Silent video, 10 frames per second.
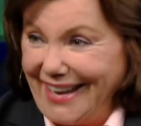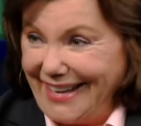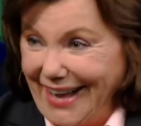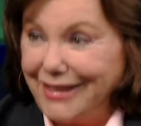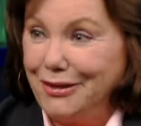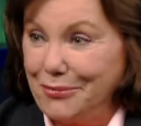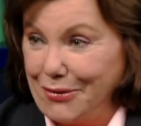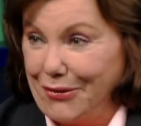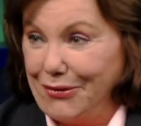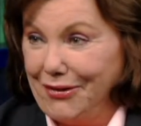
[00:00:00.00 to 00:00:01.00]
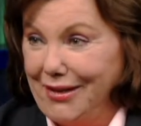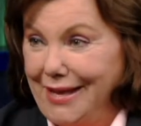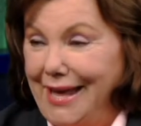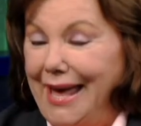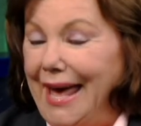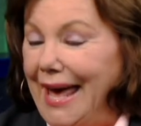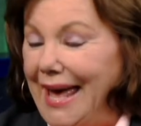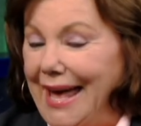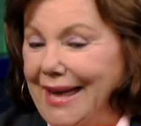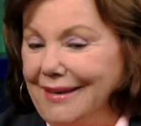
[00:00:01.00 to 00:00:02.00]
I talked to her about her work in
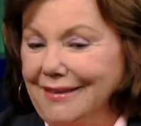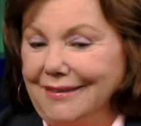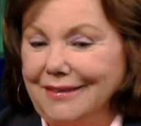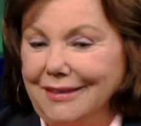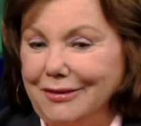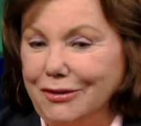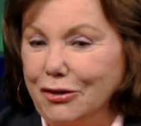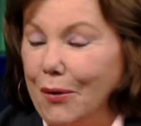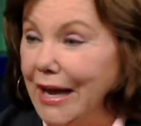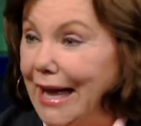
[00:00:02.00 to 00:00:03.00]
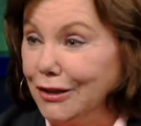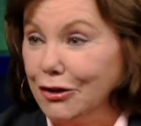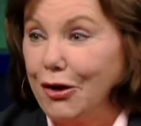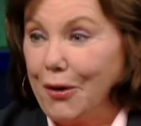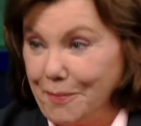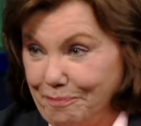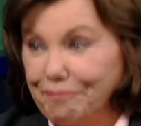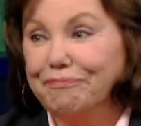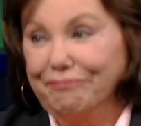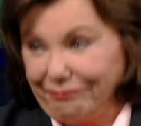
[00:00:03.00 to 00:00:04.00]
the ACT Repertory Company out
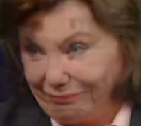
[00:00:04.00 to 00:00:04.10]
west